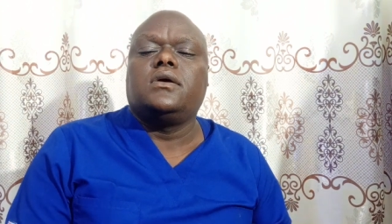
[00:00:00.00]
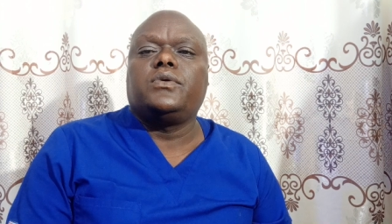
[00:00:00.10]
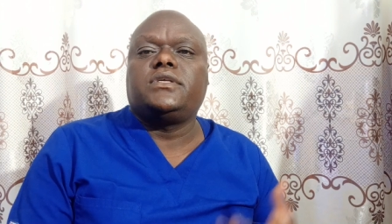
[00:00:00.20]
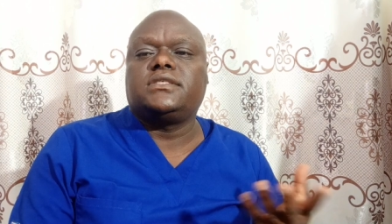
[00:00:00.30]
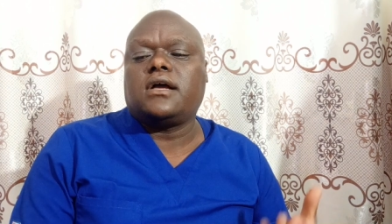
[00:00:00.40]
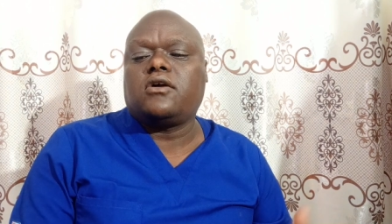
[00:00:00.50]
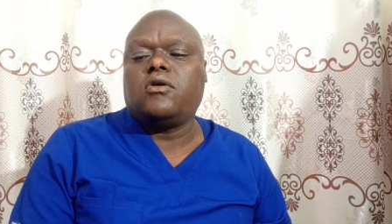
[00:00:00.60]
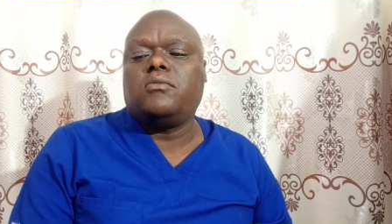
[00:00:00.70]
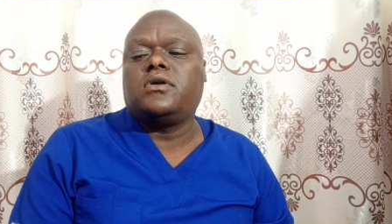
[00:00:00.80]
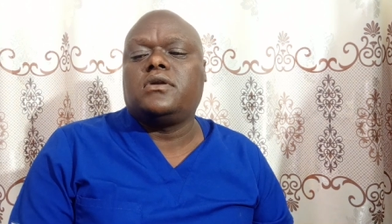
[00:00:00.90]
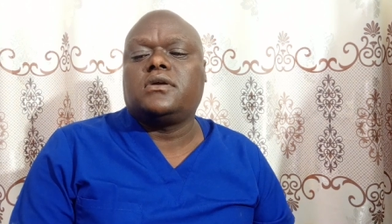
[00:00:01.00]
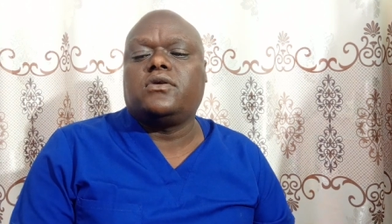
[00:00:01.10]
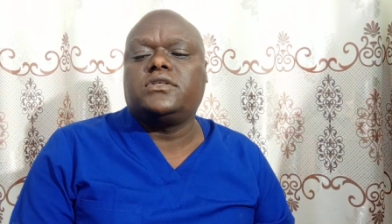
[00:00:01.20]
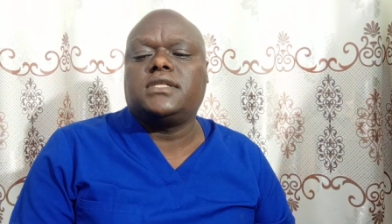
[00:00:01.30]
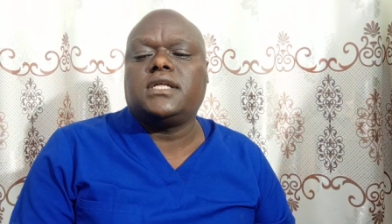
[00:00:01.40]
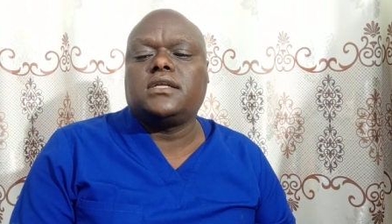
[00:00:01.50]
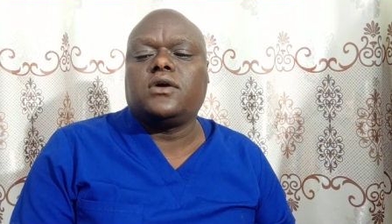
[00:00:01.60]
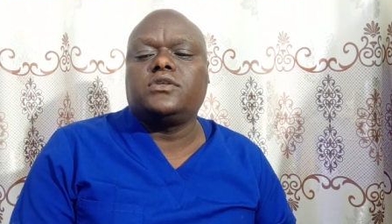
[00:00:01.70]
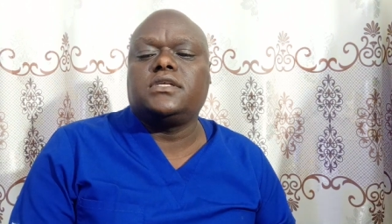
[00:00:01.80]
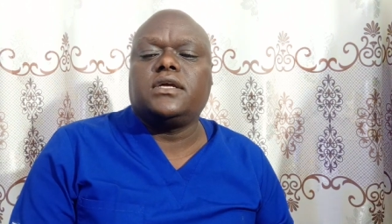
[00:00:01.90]
which is a common condition that
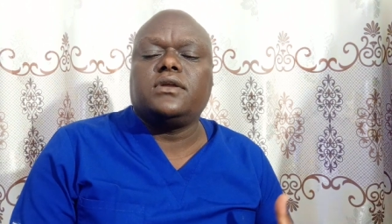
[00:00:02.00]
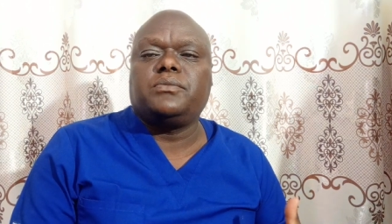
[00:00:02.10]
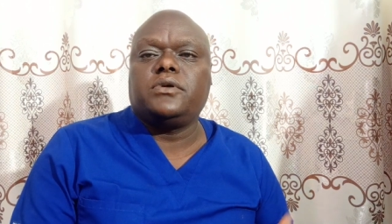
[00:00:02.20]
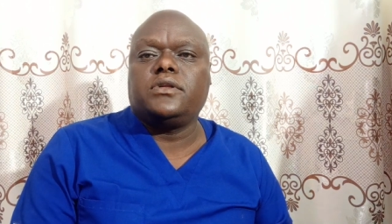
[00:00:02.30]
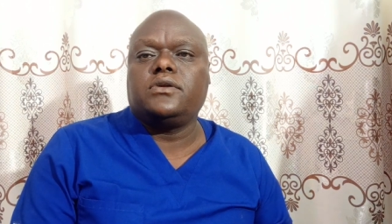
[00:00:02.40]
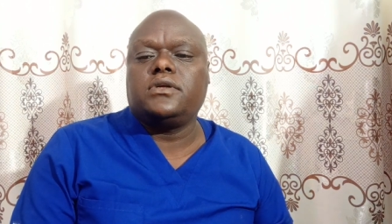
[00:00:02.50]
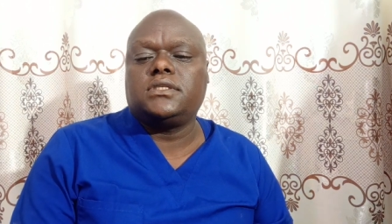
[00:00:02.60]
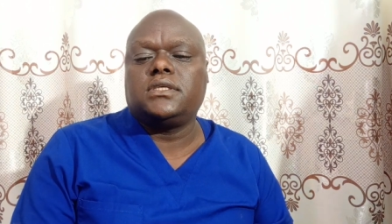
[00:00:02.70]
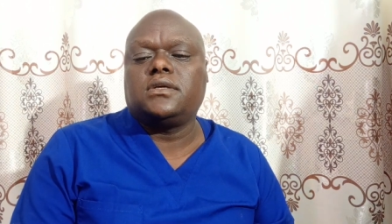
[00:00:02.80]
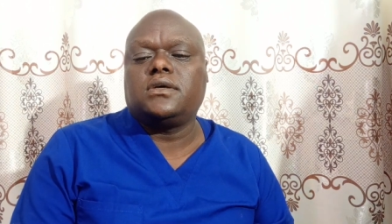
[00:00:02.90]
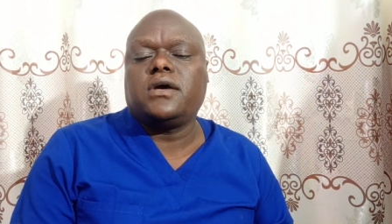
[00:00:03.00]
causes irregular periods.